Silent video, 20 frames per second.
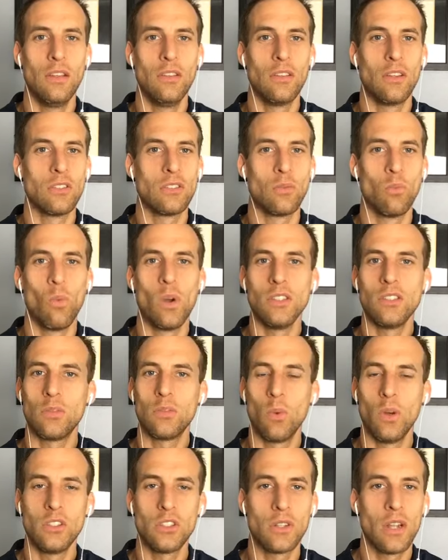There's once,
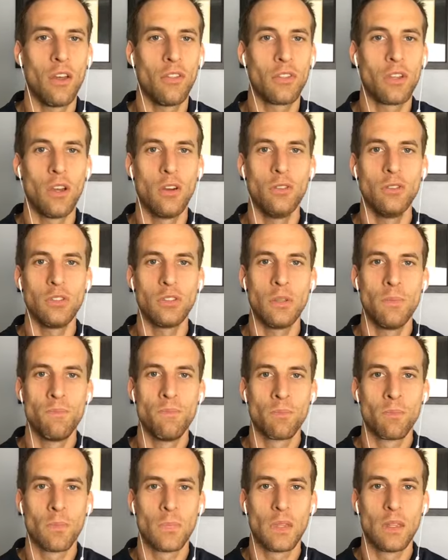once your health goes,
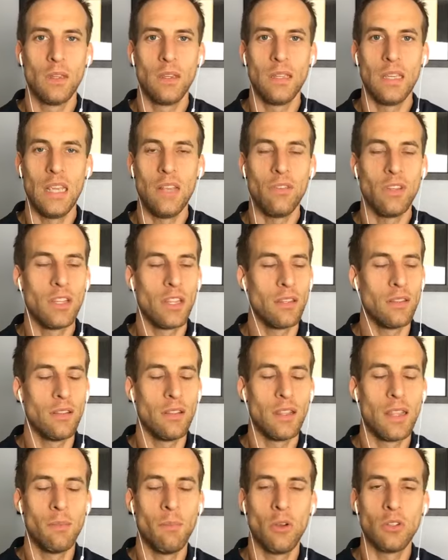even the,
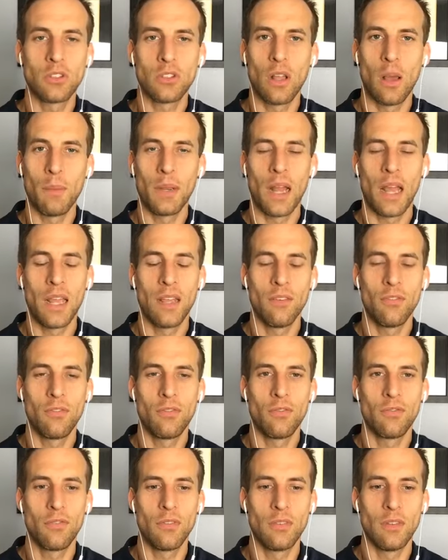the most, I mean,
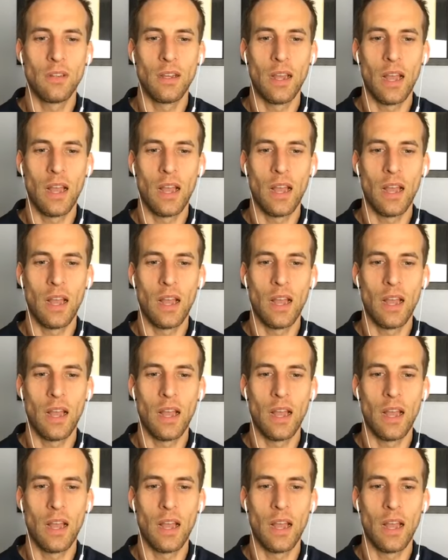I've,